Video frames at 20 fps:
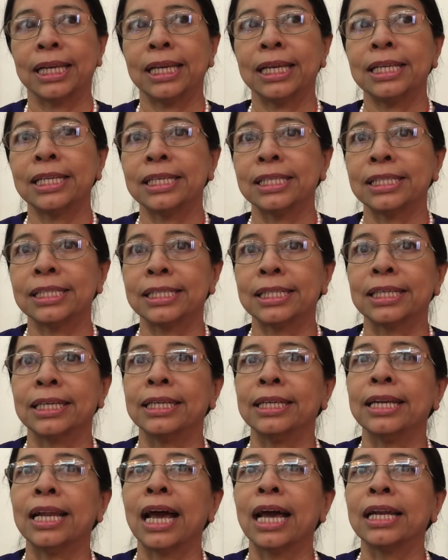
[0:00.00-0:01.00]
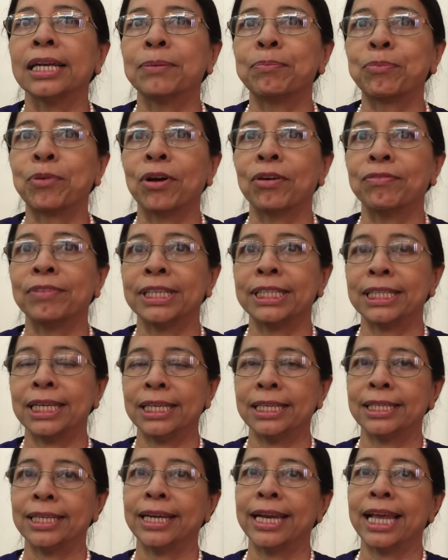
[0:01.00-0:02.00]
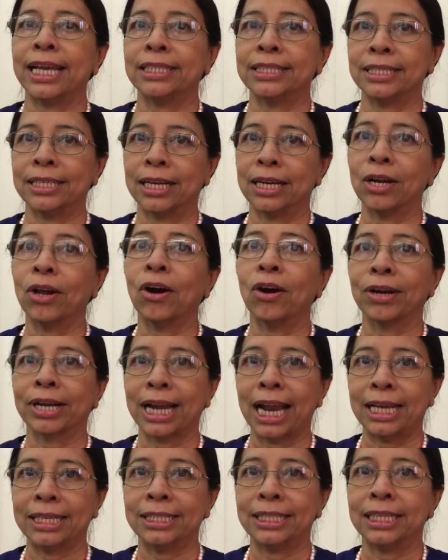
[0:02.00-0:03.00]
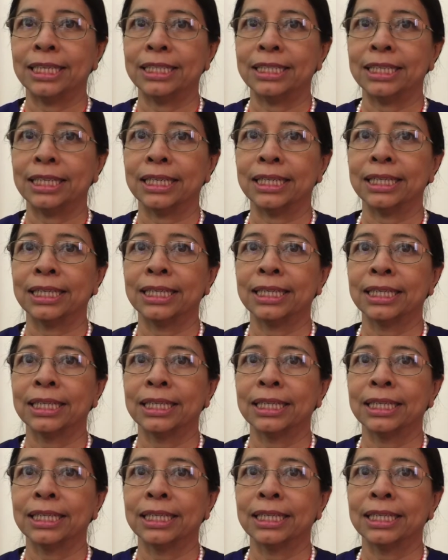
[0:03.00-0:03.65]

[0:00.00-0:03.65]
It is the non-profit international organization.